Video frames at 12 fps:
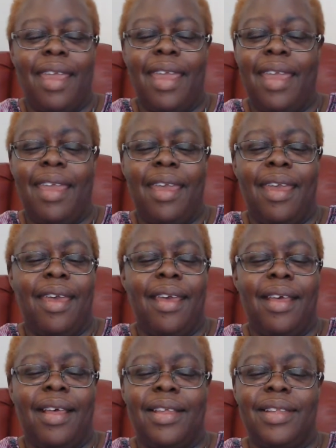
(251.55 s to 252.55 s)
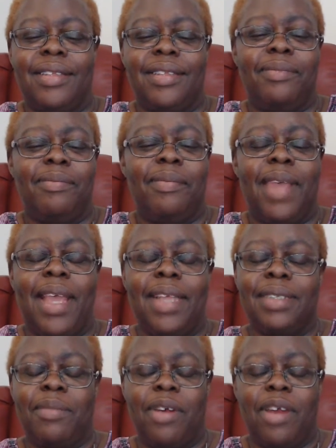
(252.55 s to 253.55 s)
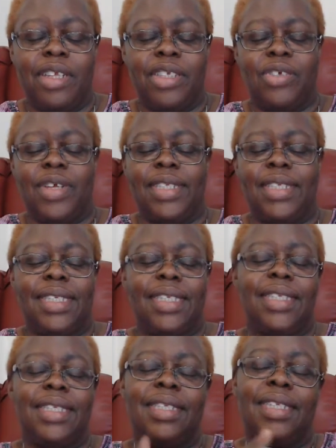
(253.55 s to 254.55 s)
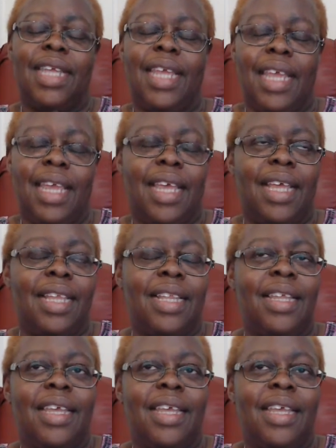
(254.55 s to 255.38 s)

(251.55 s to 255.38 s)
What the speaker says: and made some hard choices, and